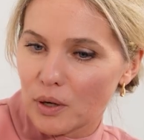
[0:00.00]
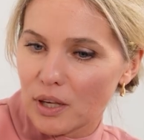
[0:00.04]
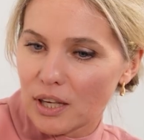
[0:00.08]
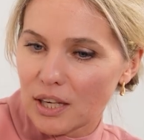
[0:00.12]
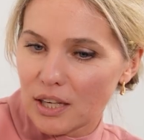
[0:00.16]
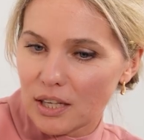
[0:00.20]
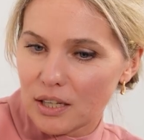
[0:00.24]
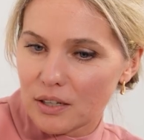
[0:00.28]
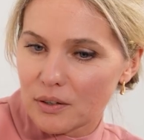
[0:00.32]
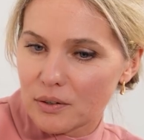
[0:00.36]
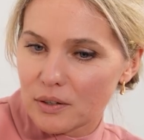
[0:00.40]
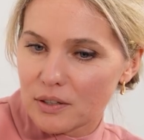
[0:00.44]

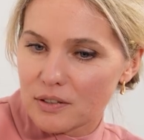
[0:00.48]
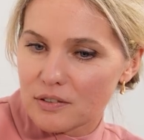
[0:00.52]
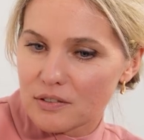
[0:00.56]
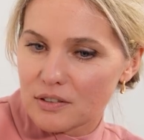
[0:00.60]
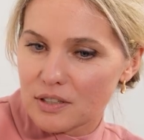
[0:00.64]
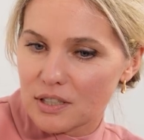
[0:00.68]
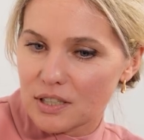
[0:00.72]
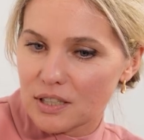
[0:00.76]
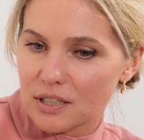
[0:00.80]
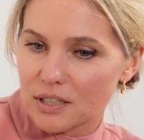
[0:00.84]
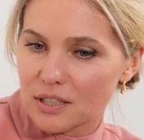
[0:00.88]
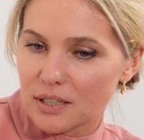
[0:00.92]
here
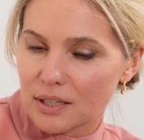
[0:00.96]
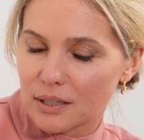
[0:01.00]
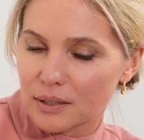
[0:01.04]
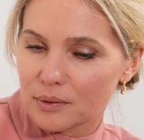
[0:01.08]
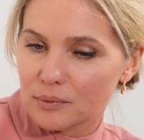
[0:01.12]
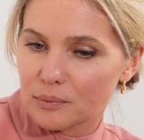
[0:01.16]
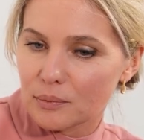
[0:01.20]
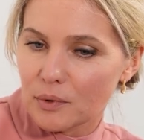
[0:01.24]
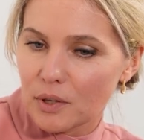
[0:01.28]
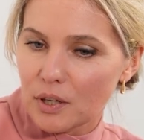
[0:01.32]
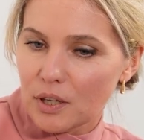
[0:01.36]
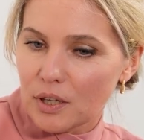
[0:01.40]
is
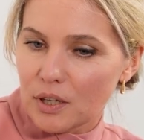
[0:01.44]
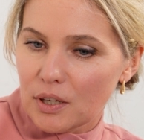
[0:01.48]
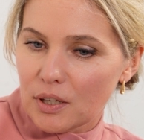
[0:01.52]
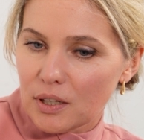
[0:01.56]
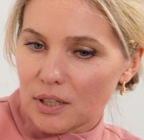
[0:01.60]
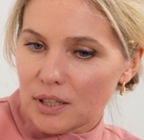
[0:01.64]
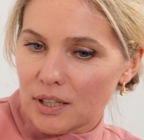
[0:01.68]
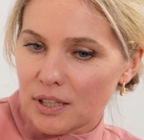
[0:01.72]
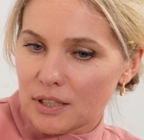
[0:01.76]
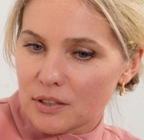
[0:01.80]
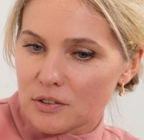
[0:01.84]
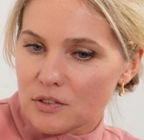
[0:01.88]

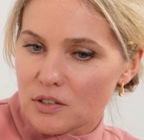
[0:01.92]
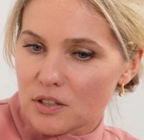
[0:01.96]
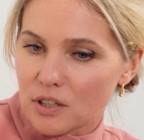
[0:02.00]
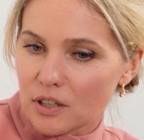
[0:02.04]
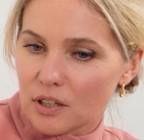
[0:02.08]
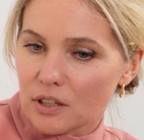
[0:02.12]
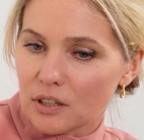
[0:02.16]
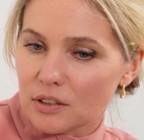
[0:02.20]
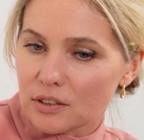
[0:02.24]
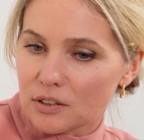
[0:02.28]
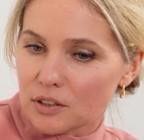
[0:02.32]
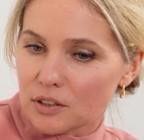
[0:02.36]
here's the